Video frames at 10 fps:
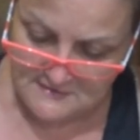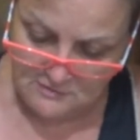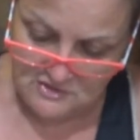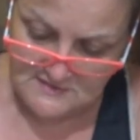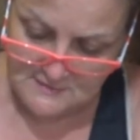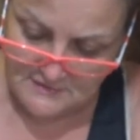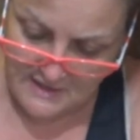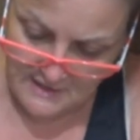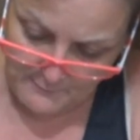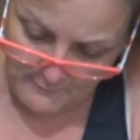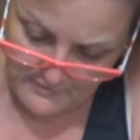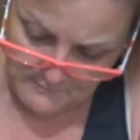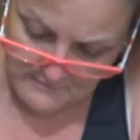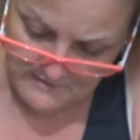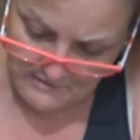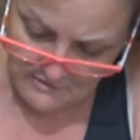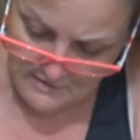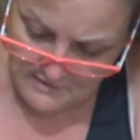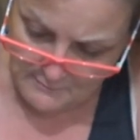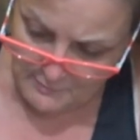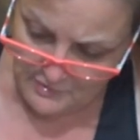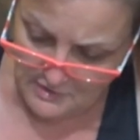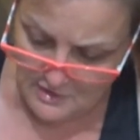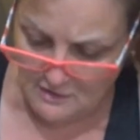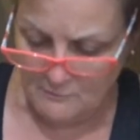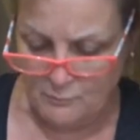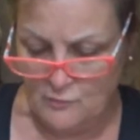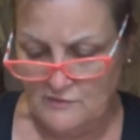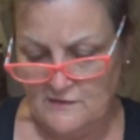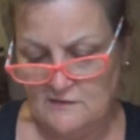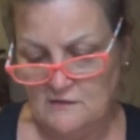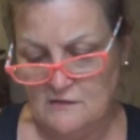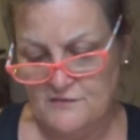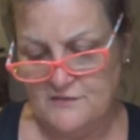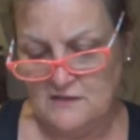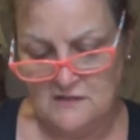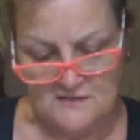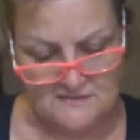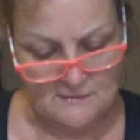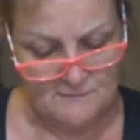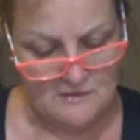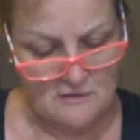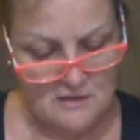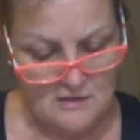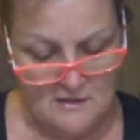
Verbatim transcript: So you just kind of put them in there and then put it up where the little thing is up there.